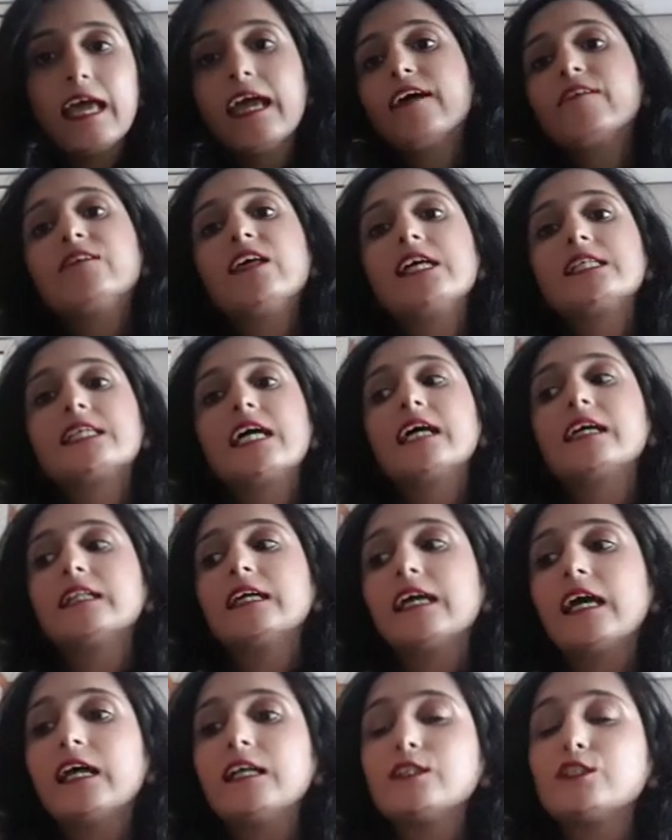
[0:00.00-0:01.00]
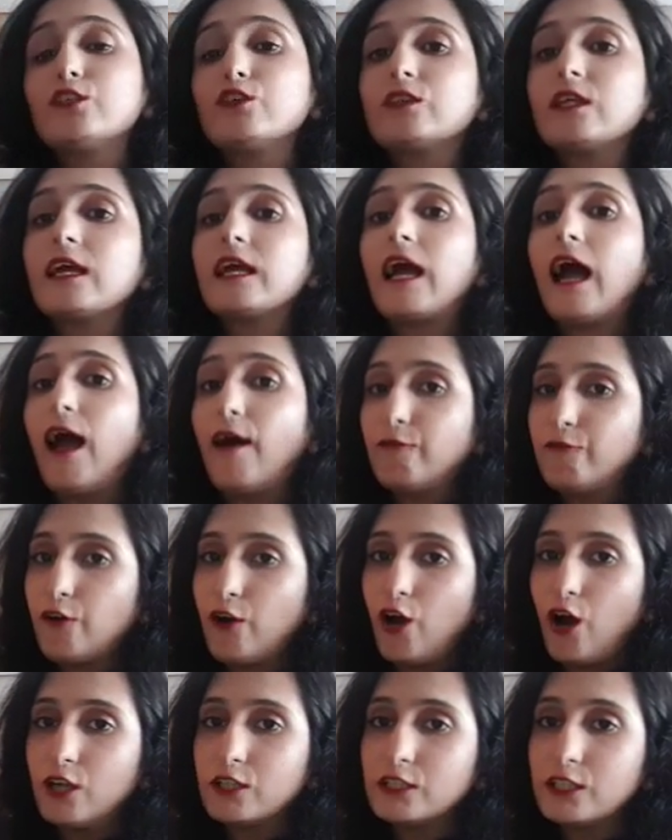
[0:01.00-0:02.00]
If there's anything else you think I've
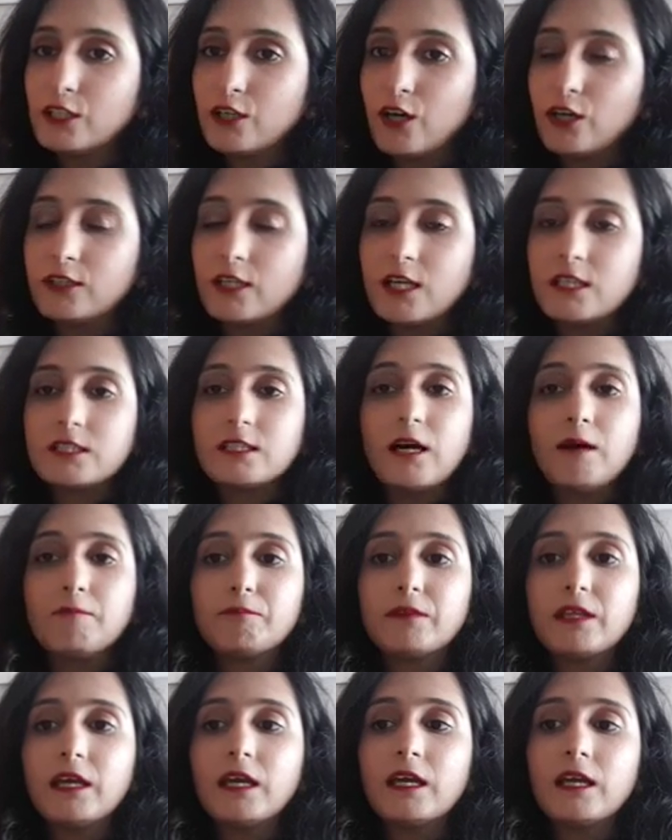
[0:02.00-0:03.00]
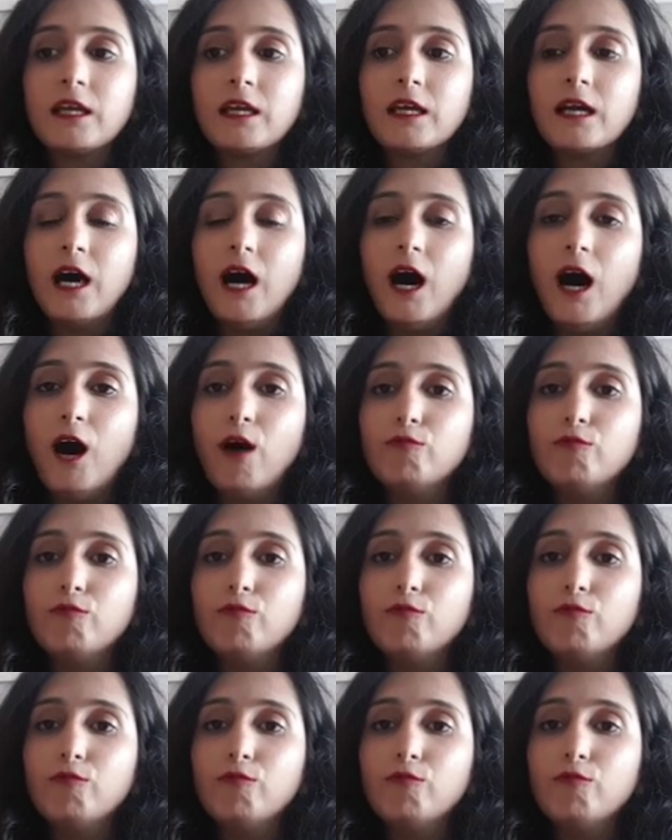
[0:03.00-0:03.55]
forgotten, or there's something